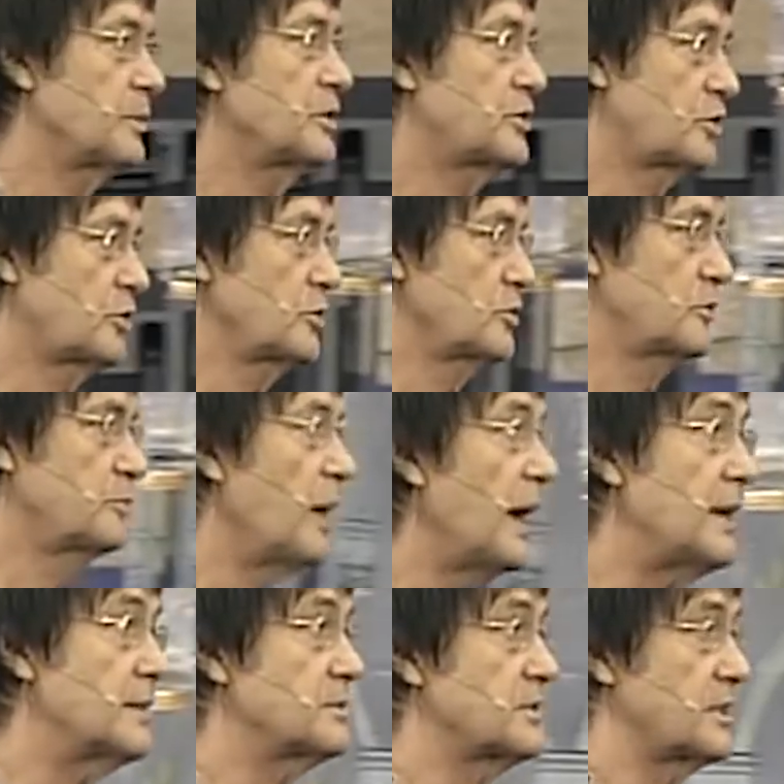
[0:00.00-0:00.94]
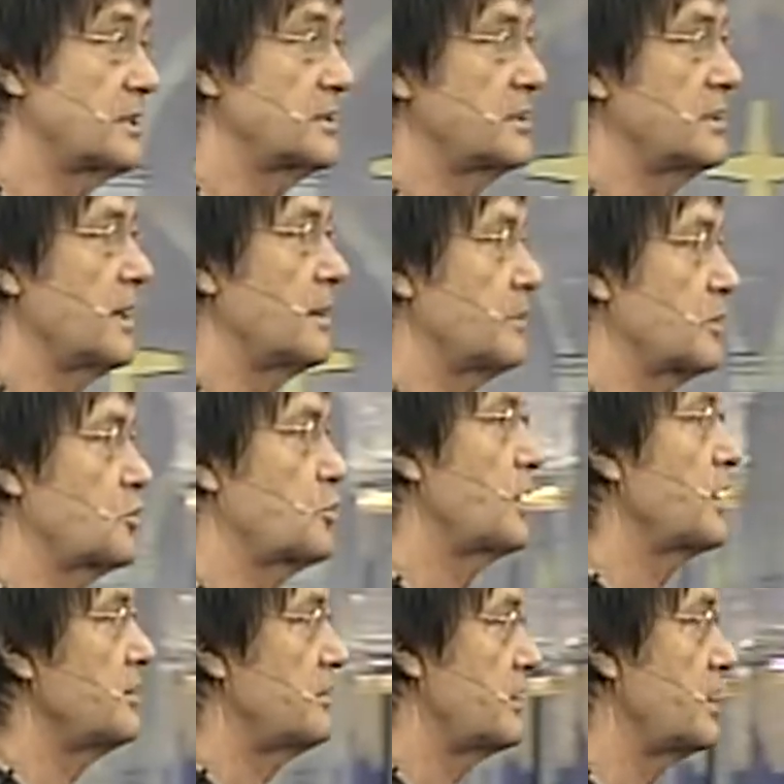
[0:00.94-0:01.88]
be truth. Balaam says in Numbers
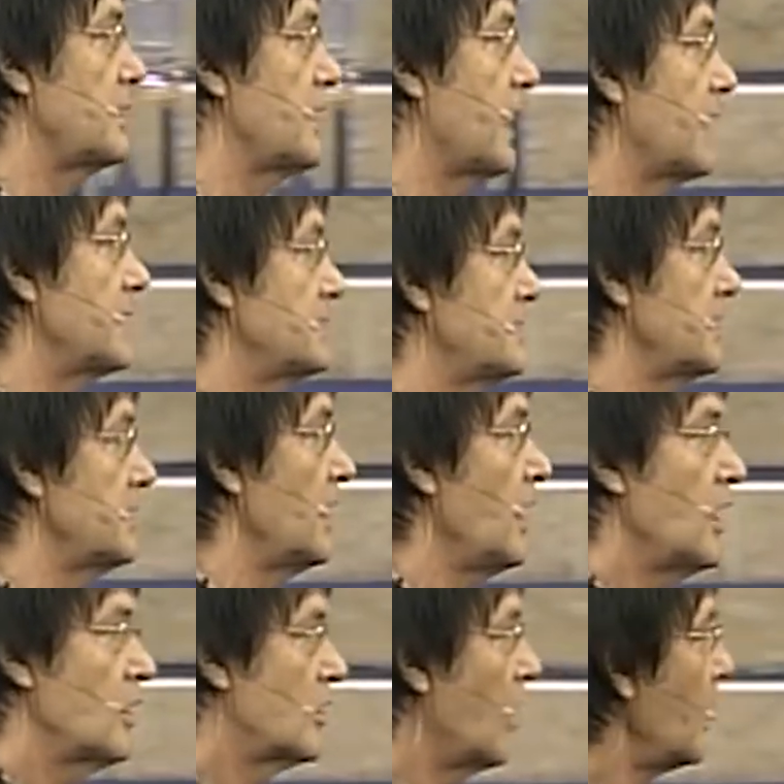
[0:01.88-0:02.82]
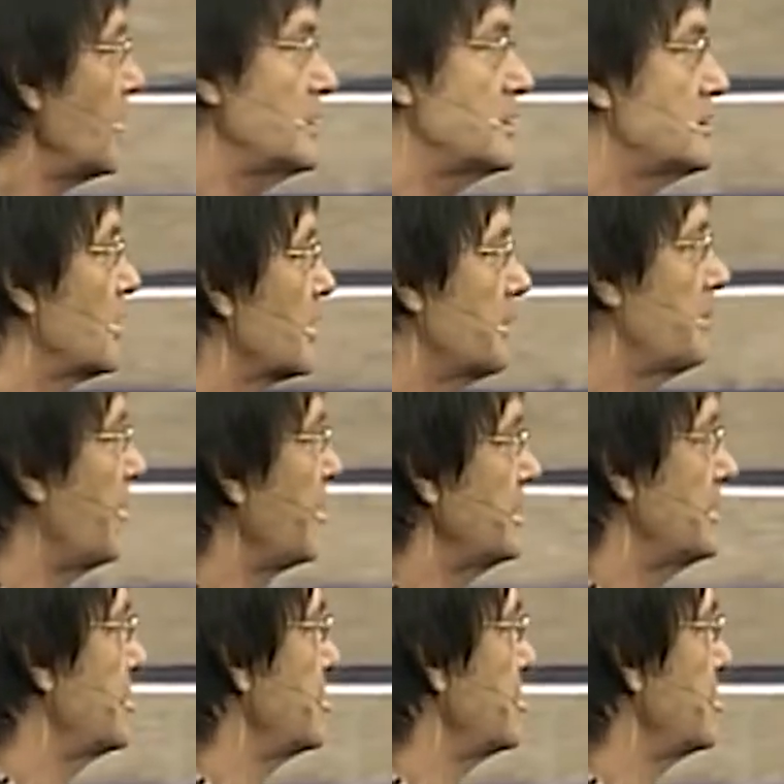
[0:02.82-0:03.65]
23:19, God is not a man